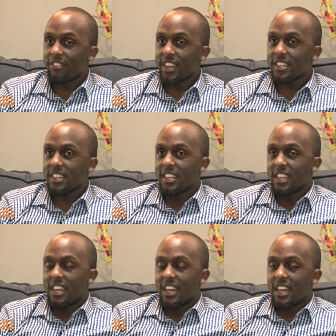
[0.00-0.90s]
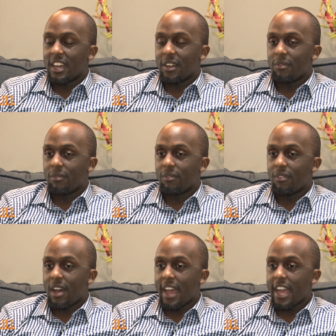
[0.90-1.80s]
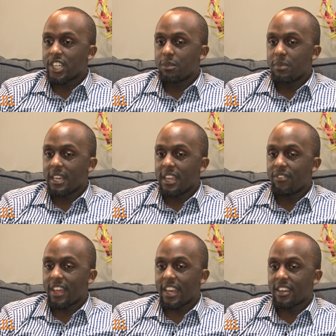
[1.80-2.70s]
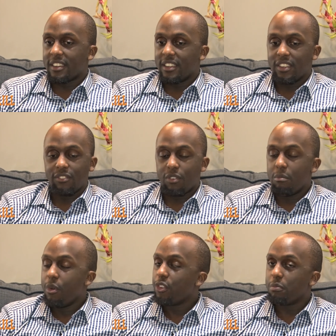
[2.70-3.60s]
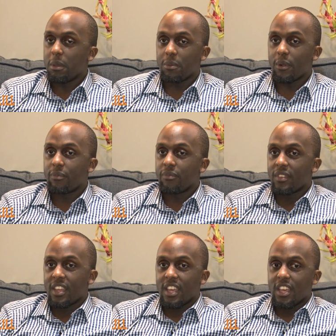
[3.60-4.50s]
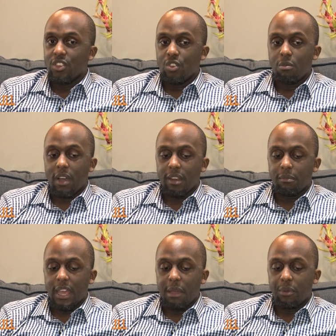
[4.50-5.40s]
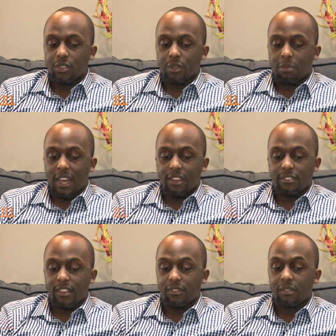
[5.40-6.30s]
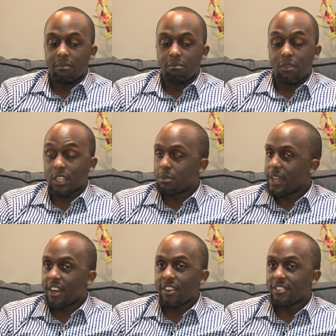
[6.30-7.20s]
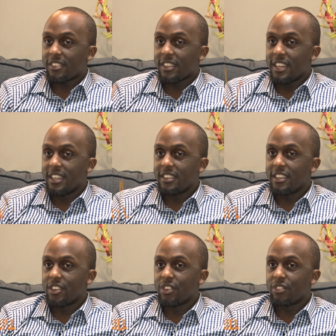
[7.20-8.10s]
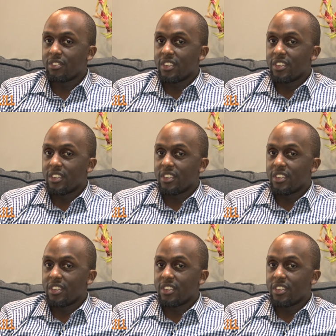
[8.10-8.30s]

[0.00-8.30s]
right? Um, I actually believe that for most people, you might be able to apply yourself in multiple areas. It, you know,